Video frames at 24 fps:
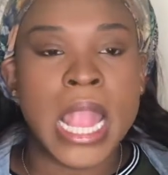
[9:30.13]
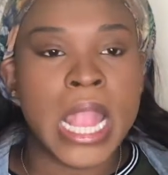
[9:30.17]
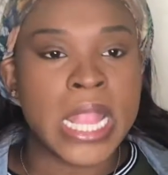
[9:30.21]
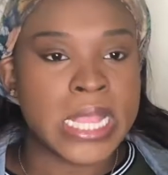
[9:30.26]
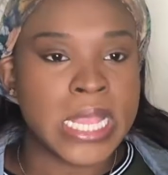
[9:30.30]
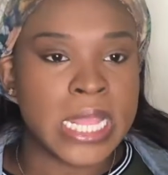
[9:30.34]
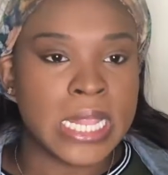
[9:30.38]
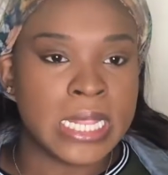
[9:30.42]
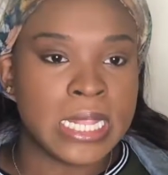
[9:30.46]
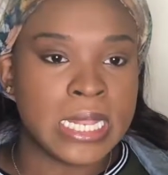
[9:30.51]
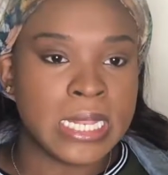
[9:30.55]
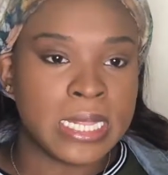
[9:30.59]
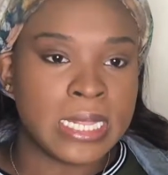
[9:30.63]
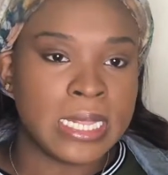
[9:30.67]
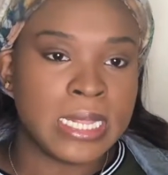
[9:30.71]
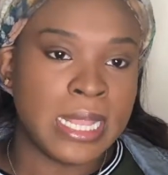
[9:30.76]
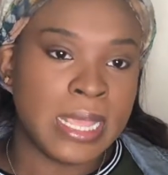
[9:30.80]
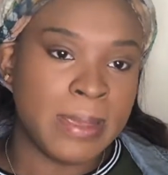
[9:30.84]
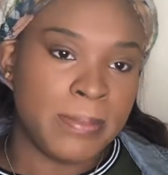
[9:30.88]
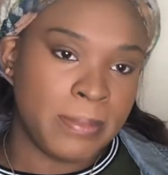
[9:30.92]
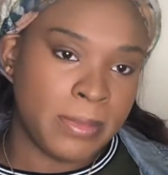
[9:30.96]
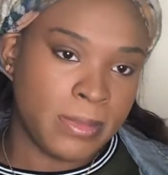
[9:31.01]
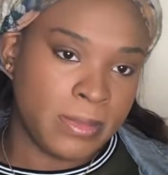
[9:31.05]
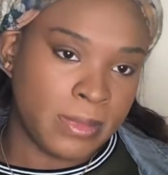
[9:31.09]
Now
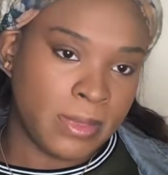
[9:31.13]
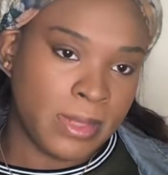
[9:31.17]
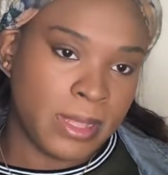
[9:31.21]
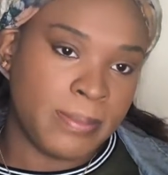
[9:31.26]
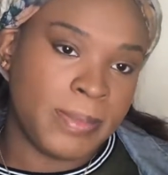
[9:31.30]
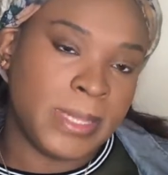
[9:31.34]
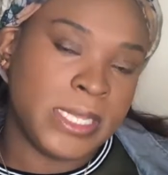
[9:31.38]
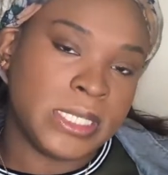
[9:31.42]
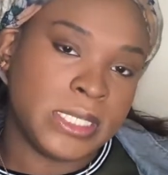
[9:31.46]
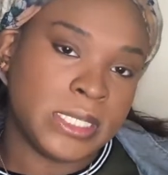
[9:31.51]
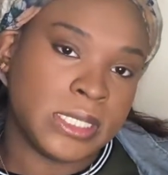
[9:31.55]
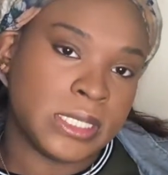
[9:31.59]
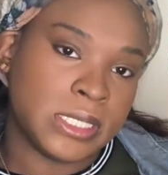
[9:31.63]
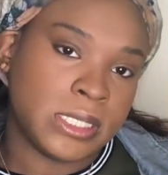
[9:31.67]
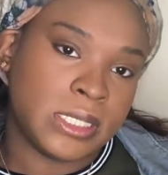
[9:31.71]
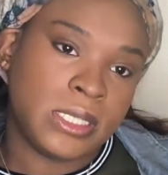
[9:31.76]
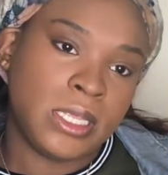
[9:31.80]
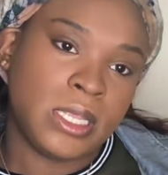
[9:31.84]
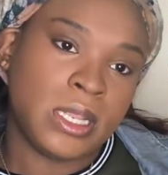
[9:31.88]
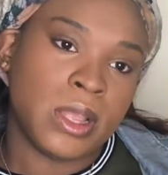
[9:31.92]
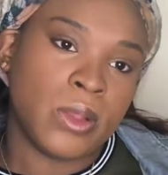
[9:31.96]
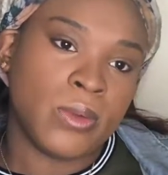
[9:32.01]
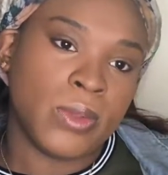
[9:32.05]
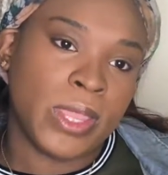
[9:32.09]
let me just,
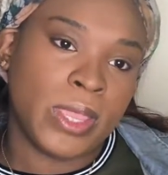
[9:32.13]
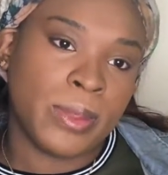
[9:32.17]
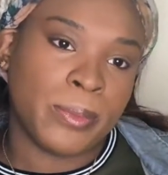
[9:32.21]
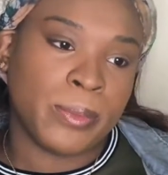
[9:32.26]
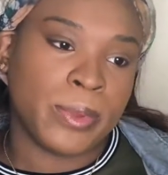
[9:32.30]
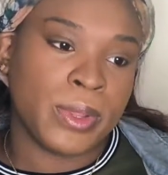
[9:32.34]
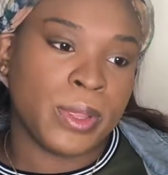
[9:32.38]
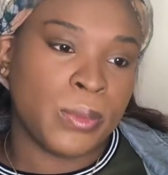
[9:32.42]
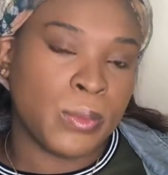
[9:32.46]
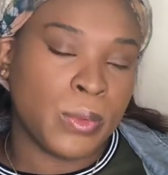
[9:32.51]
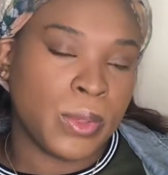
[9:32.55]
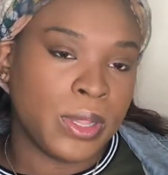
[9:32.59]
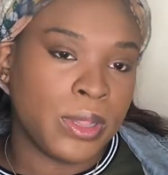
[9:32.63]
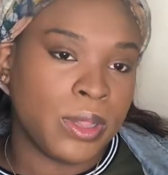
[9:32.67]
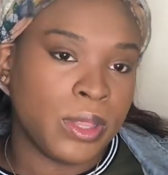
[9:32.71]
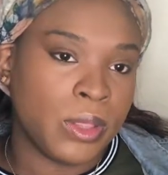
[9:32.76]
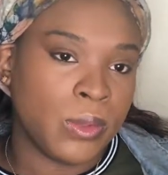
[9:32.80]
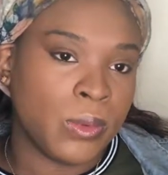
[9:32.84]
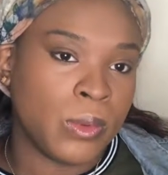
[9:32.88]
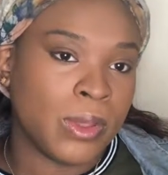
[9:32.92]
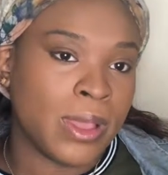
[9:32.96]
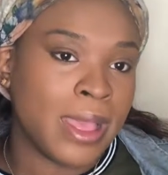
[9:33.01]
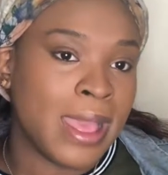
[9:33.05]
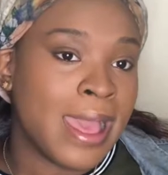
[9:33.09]
you know, get real with
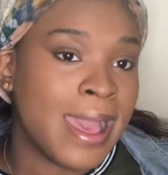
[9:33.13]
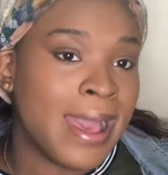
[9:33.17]
you.